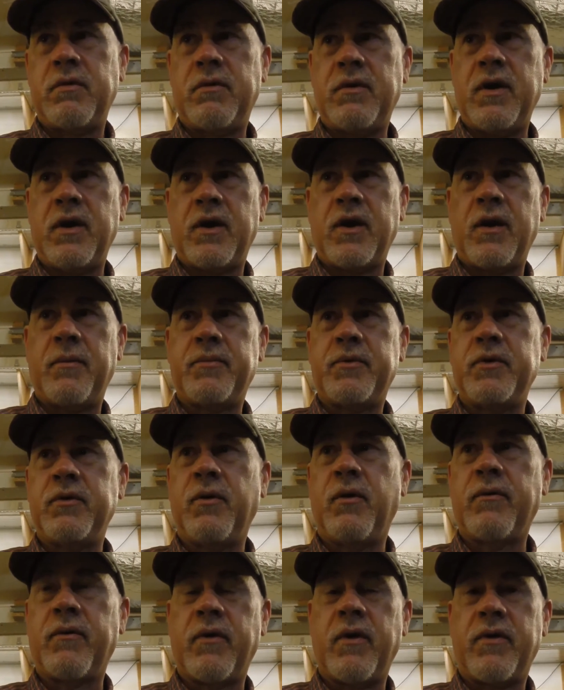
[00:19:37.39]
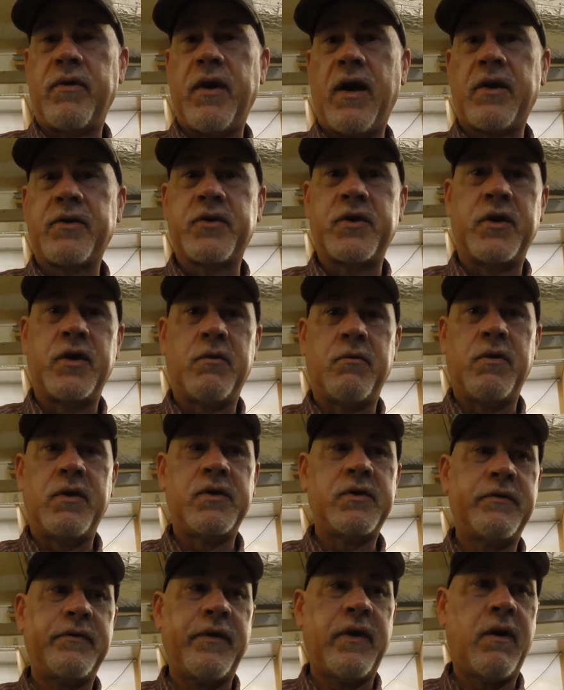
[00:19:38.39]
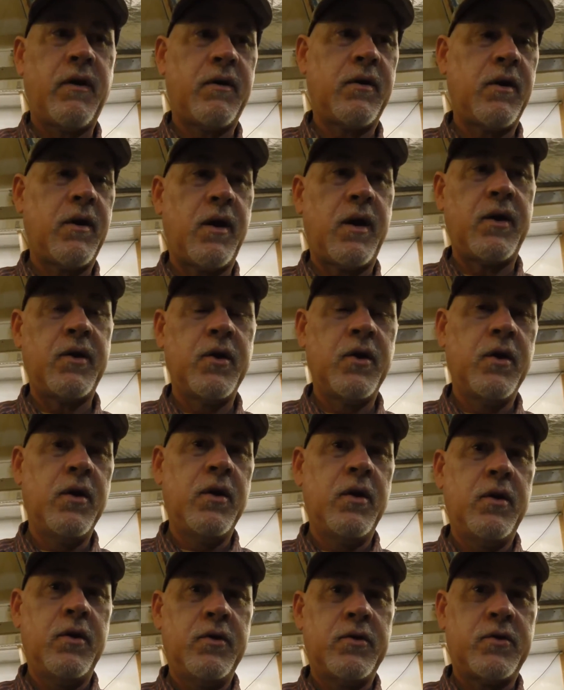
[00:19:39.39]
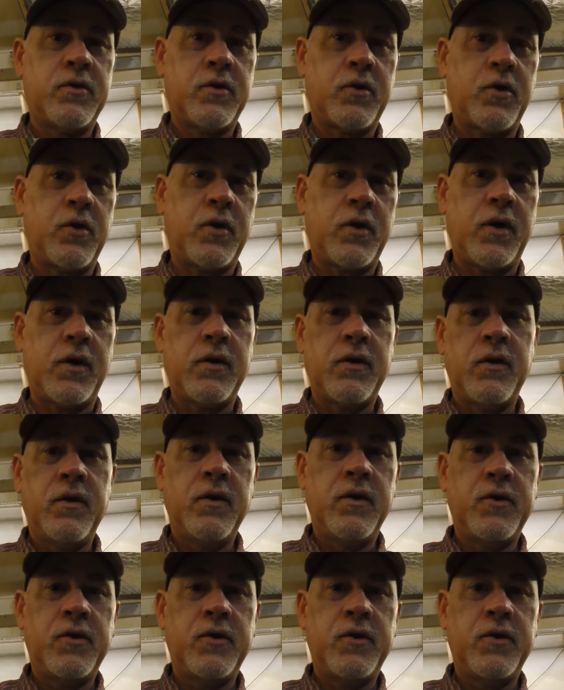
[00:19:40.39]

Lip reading: kick up to over 1,000 degrees Fahrenheit to cook it.